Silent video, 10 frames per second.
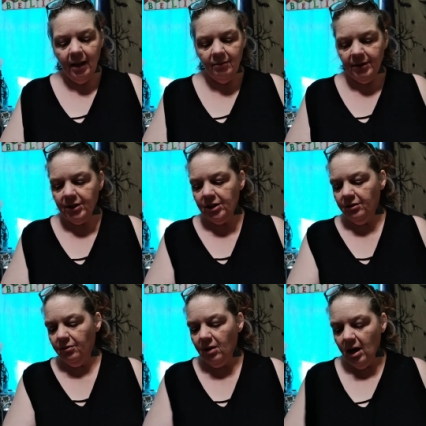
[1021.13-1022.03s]
I love it
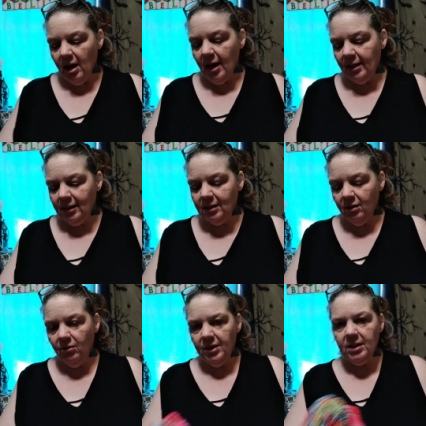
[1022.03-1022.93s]
too. And
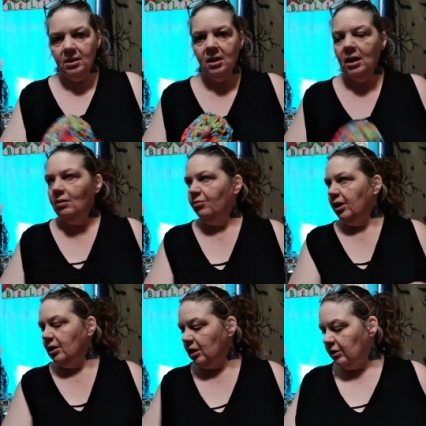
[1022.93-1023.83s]
so this is going to get
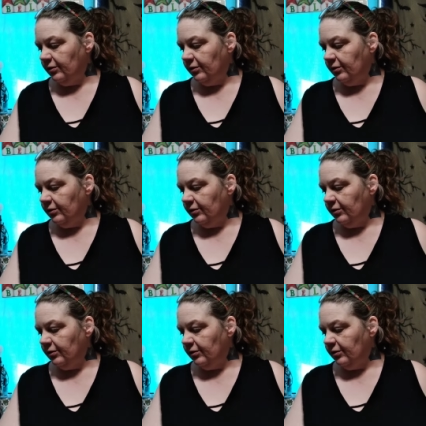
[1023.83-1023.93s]
finished